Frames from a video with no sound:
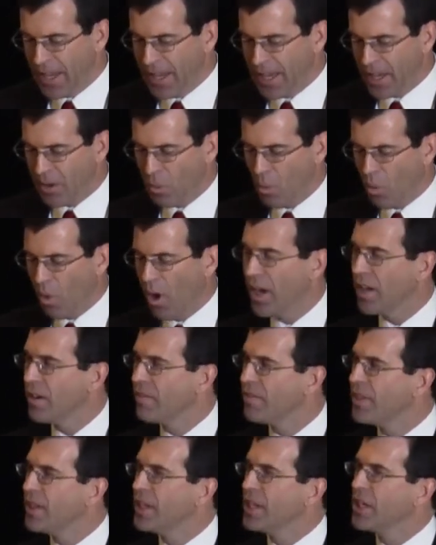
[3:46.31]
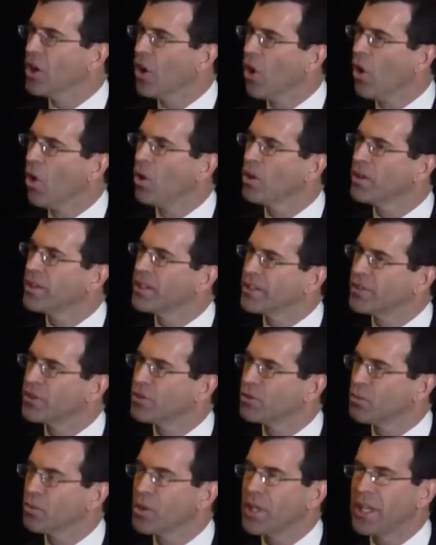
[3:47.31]
and one of the
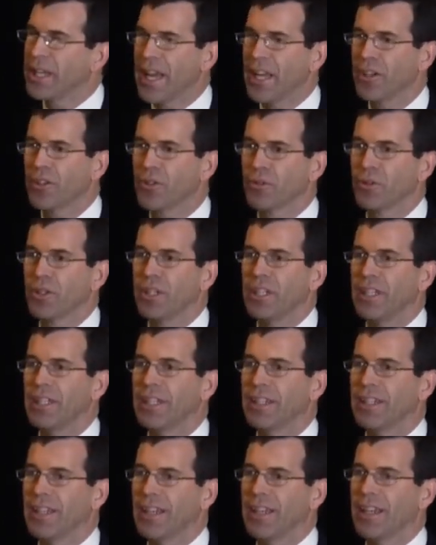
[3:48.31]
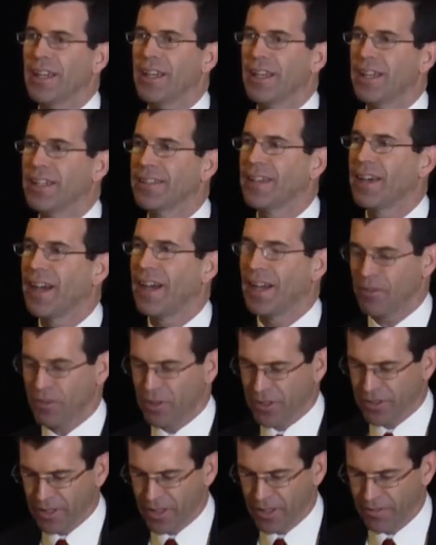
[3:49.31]
oldest reentry and
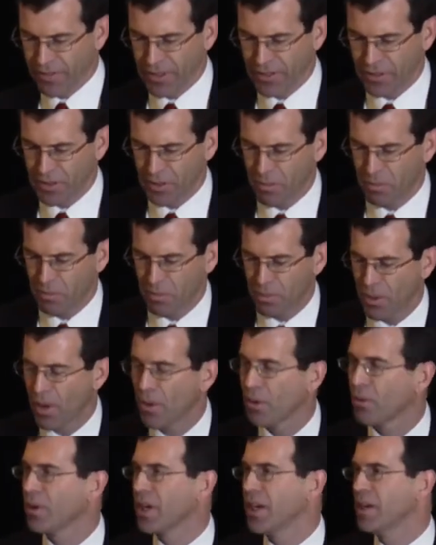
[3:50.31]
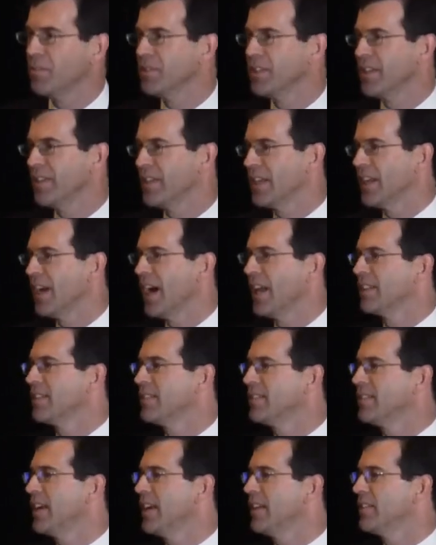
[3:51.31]
anti-recidivism programs in the
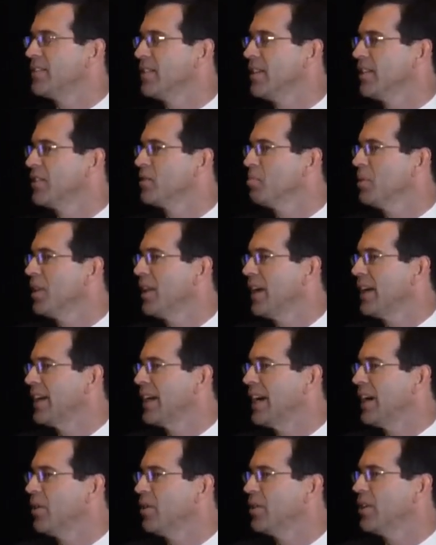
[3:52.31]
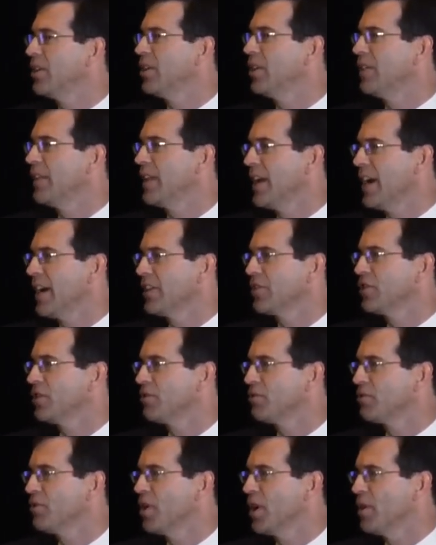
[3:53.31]
United States, and it's playing out on the
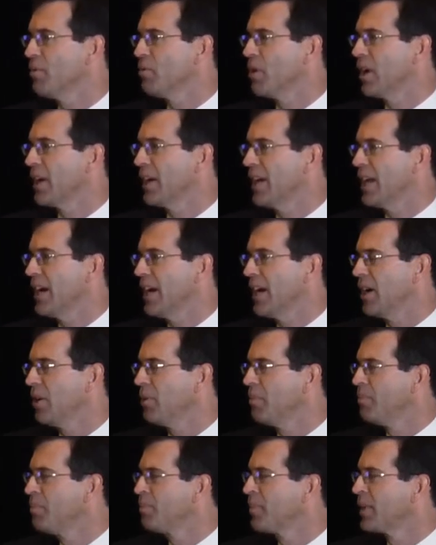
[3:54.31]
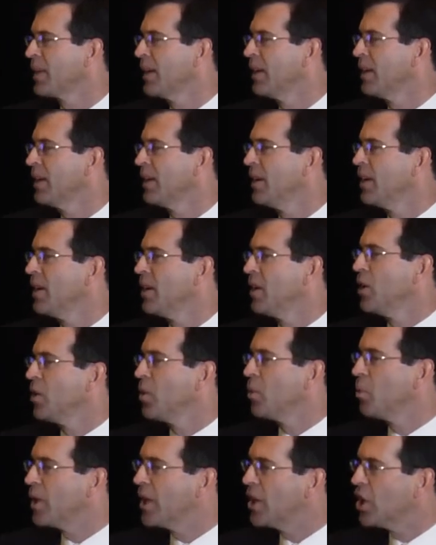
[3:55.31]
national front right now.
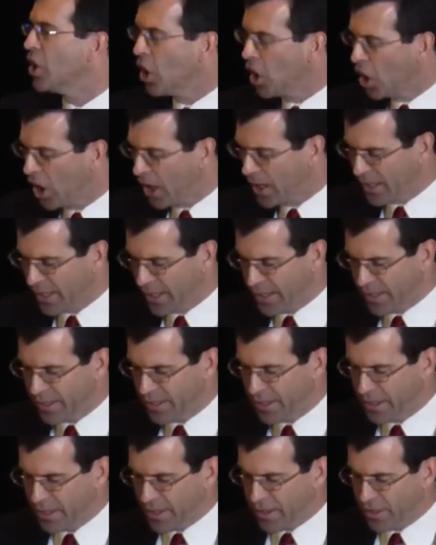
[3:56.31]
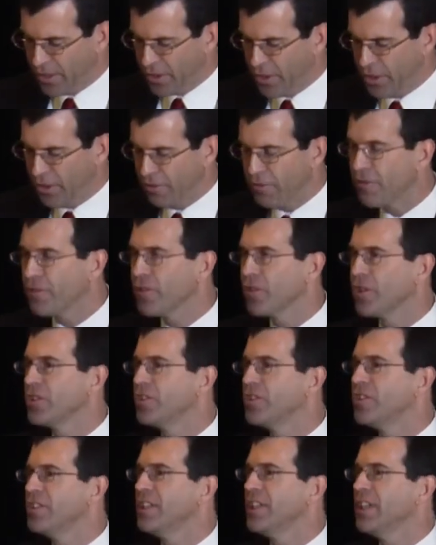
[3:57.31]
We call it the
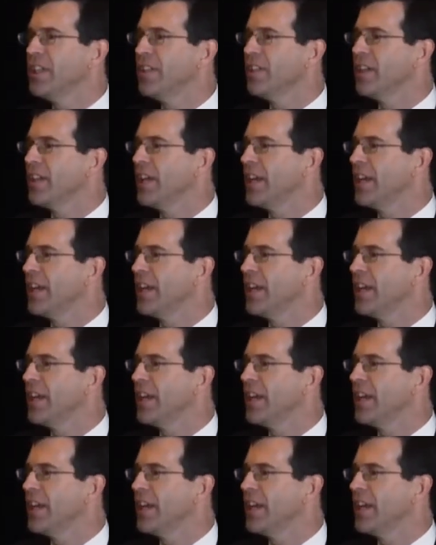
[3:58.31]
first in